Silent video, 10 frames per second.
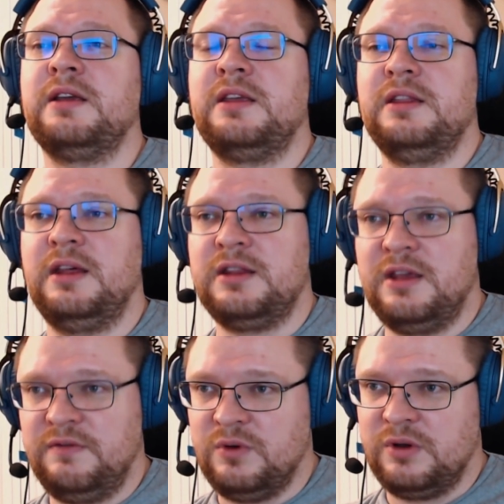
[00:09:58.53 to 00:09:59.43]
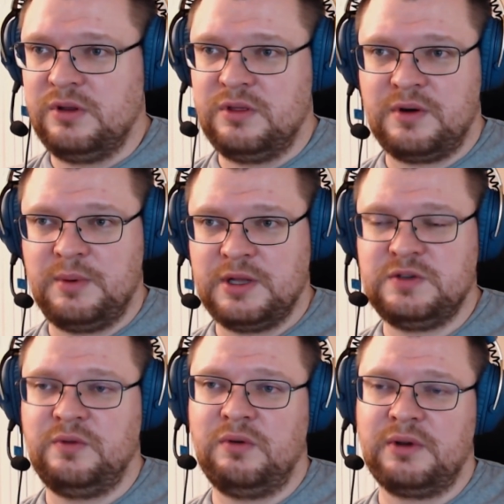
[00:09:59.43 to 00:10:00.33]
then give you three months
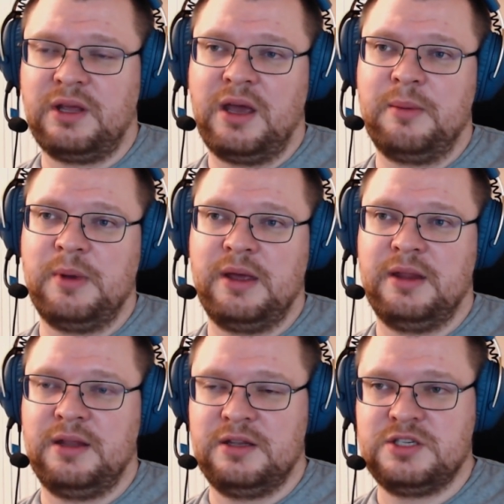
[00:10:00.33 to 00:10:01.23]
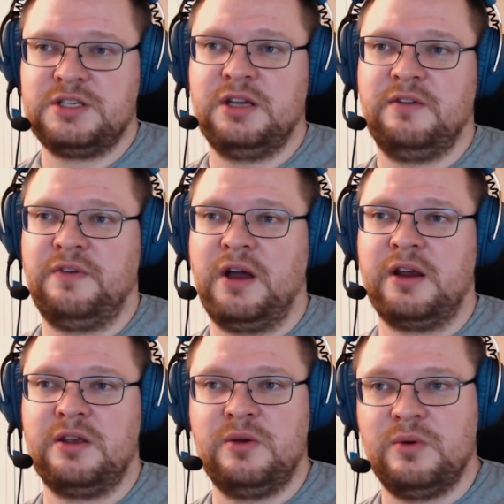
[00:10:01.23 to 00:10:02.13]
of overtime, and then just gonna
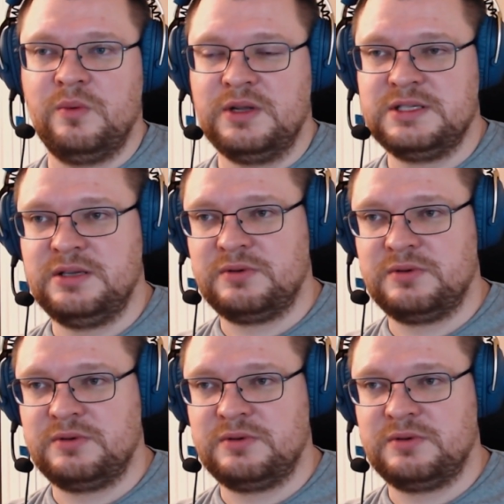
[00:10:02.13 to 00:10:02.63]
fire you once their